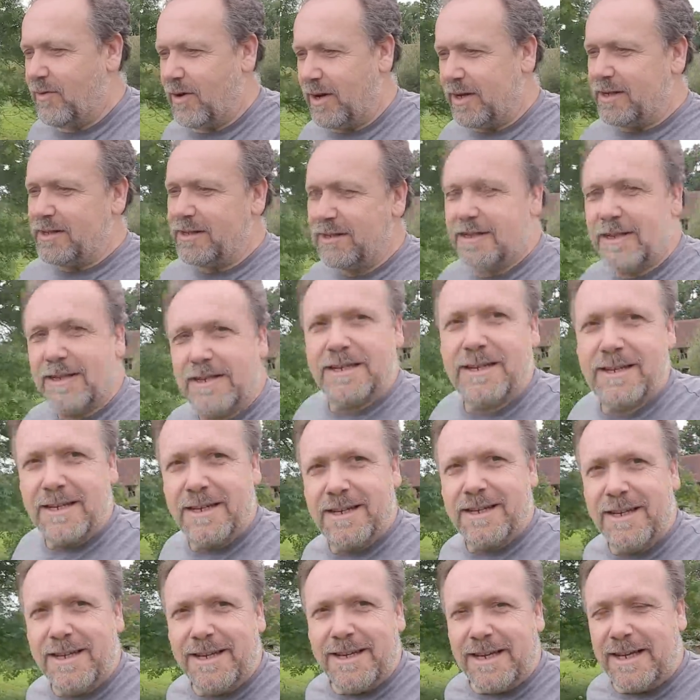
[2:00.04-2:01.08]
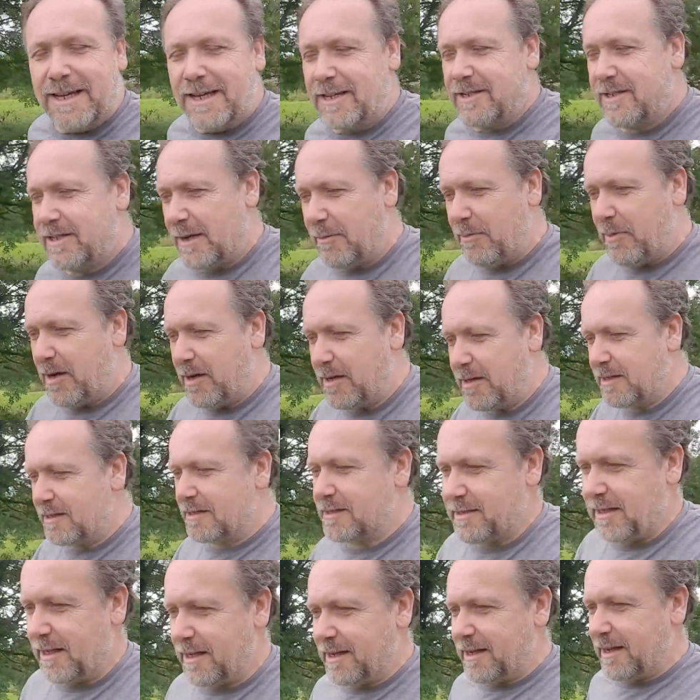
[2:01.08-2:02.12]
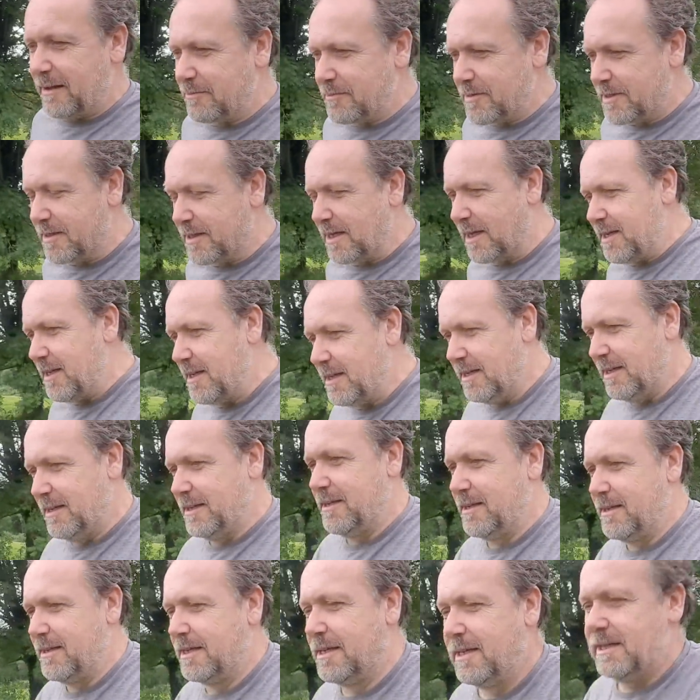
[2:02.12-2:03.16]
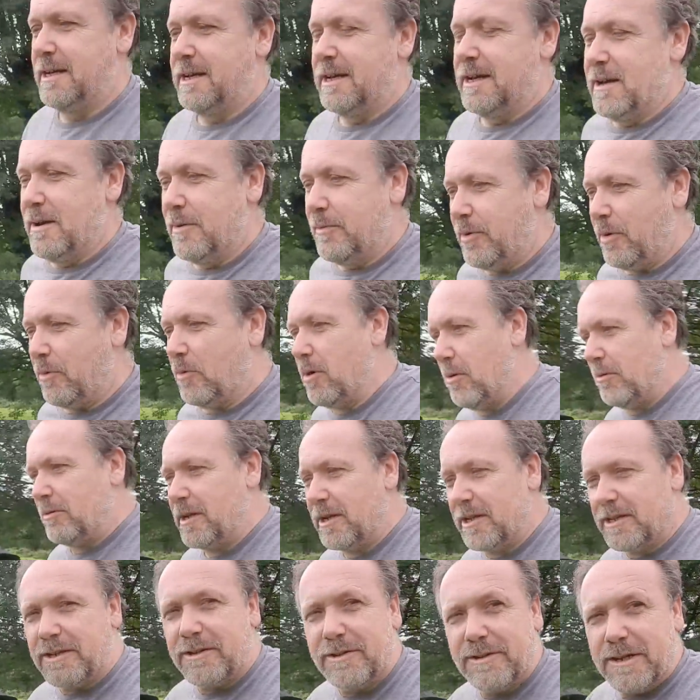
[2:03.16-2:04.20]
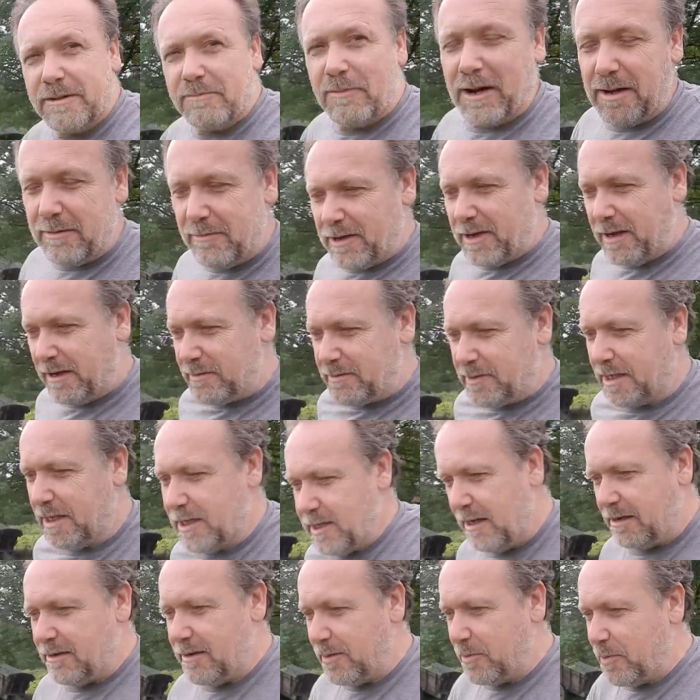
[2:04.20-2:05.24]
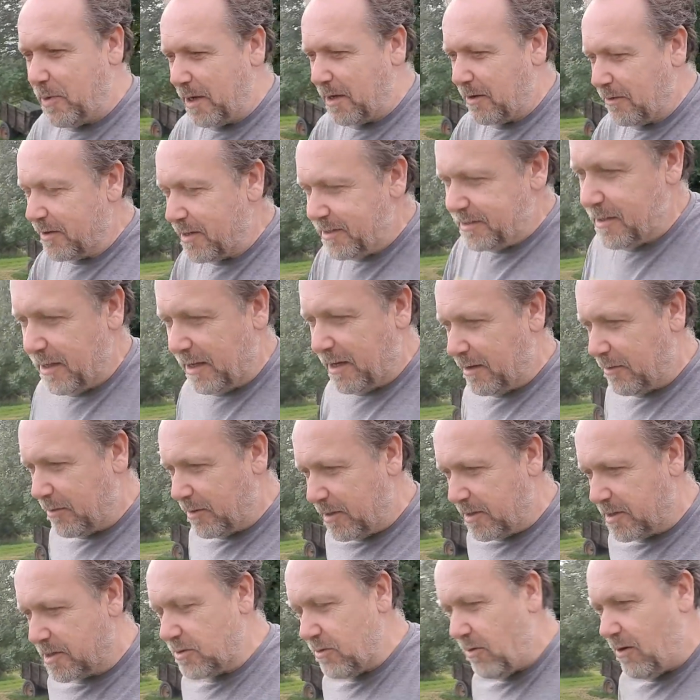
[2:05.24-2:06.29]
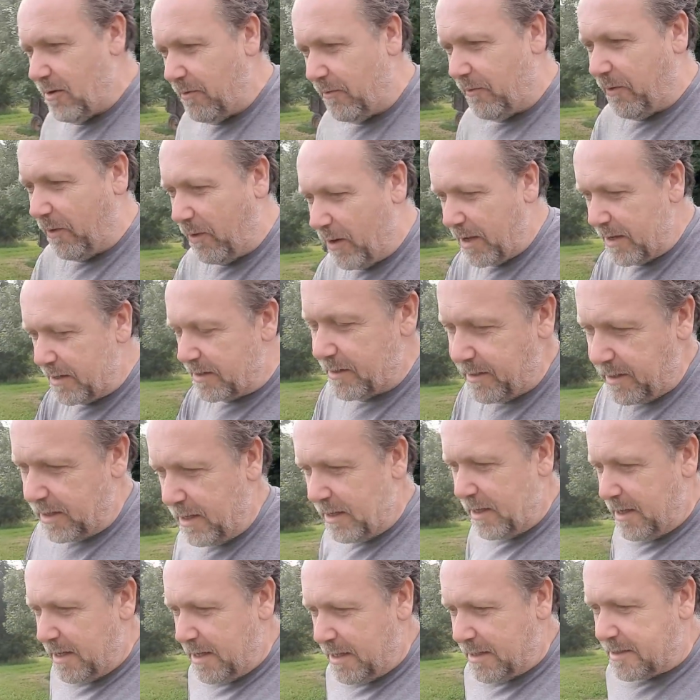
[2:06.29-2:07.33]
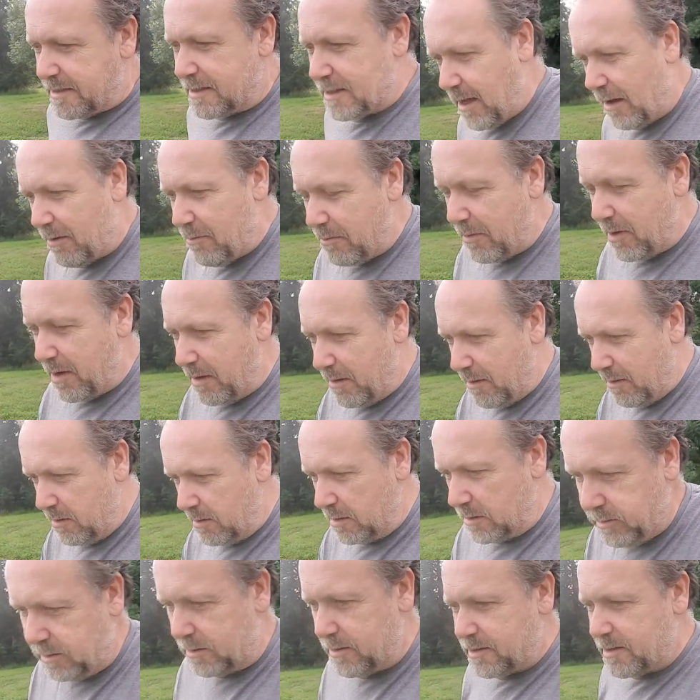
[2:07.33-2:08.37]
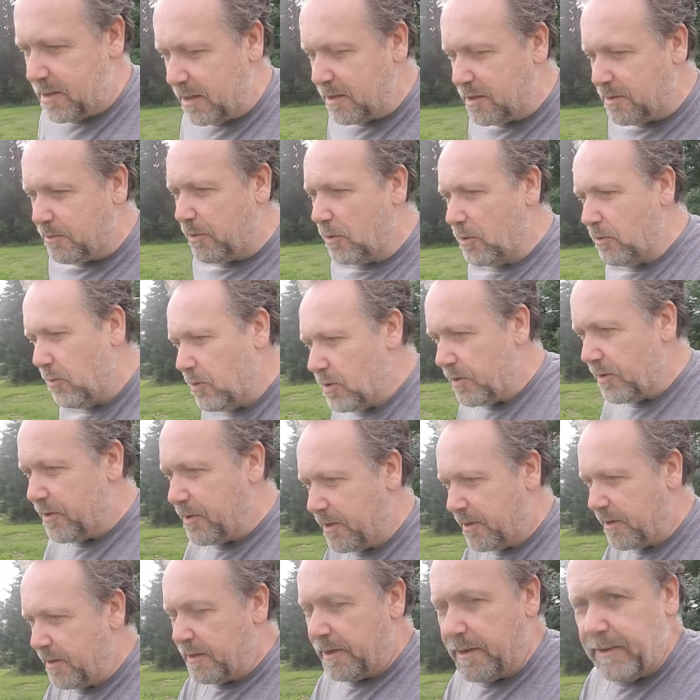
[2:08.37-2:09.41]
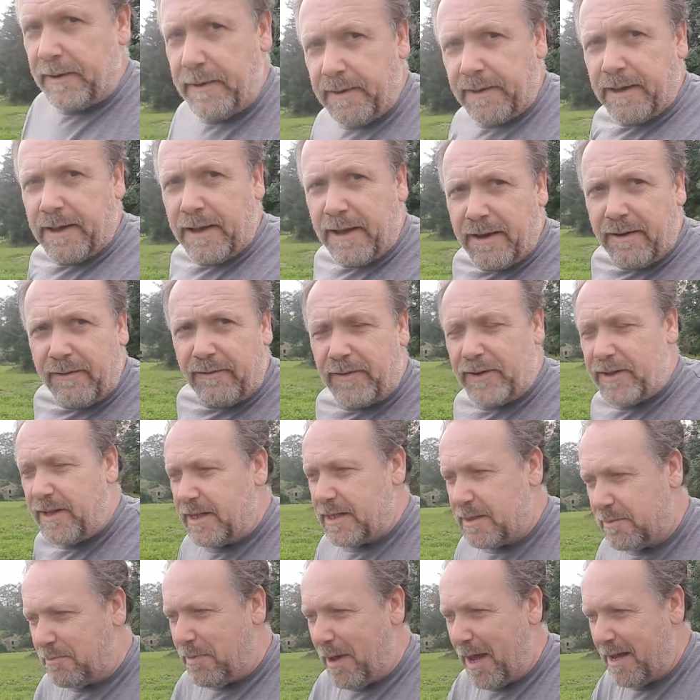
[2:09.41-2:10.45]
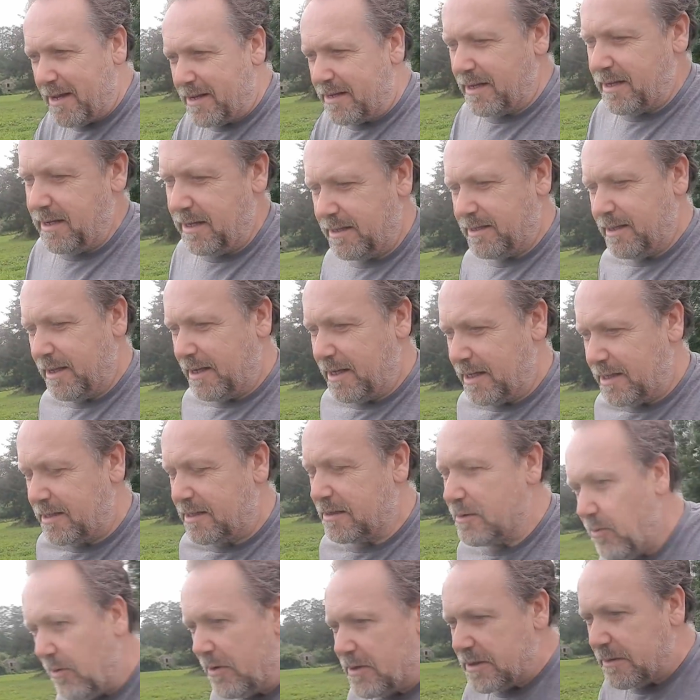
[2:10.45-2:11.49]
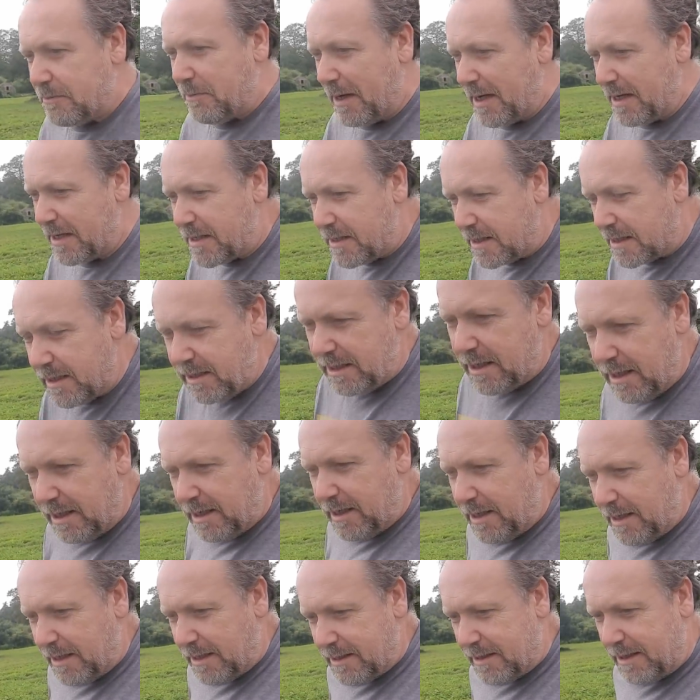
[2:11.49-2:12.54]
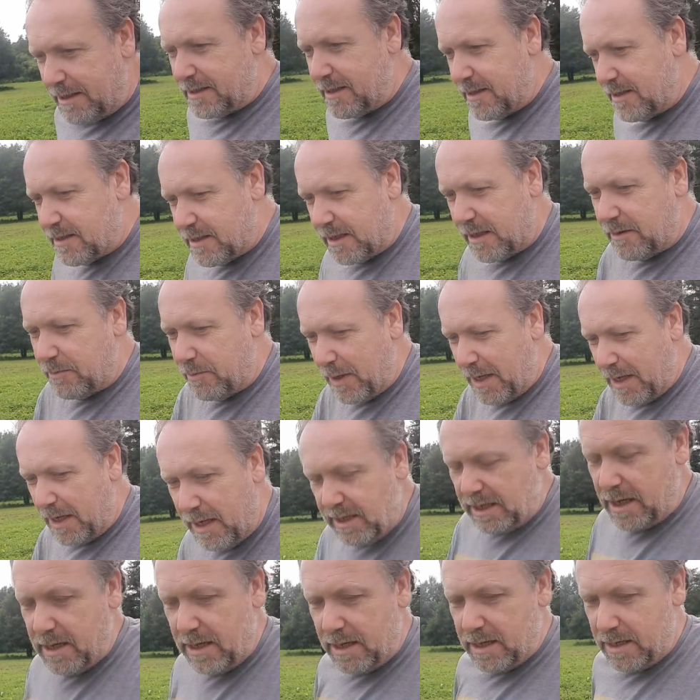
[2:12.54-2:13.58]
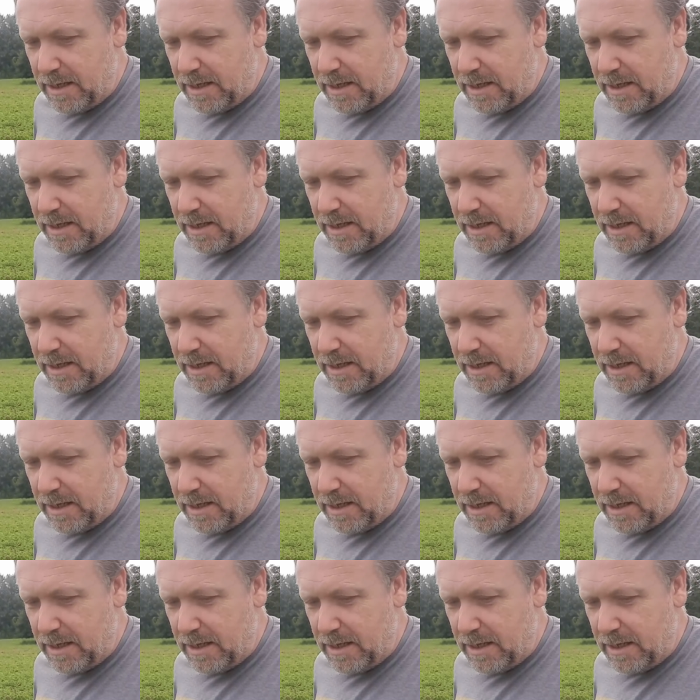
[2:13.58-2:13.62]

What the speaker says: friend, Gemma, is going to come today. But what I'm going to do in the moment, I'm going to go in the Piggeries and I'm going to try and find some suitable wood for this bed that Lesa wants made. This is going to be